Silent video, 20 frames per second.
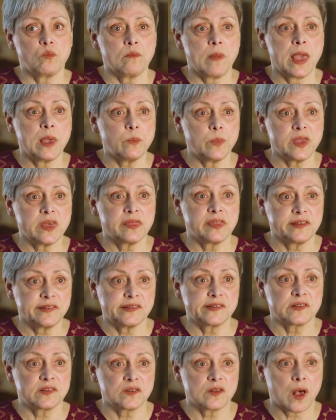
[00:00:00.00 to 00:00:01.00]
maybe
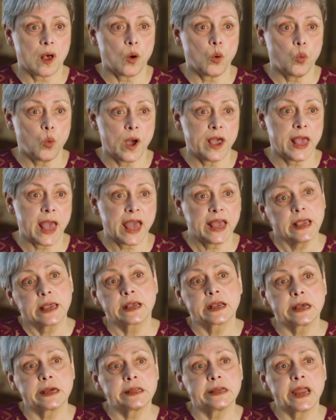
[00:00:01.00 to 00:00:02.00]
this is a way I
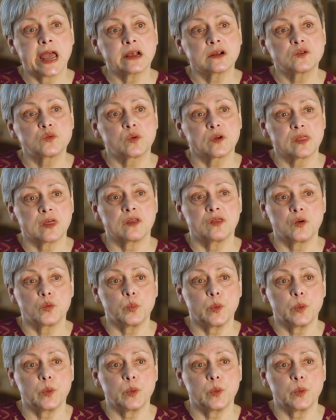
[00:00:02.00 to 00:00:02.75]
can connect with other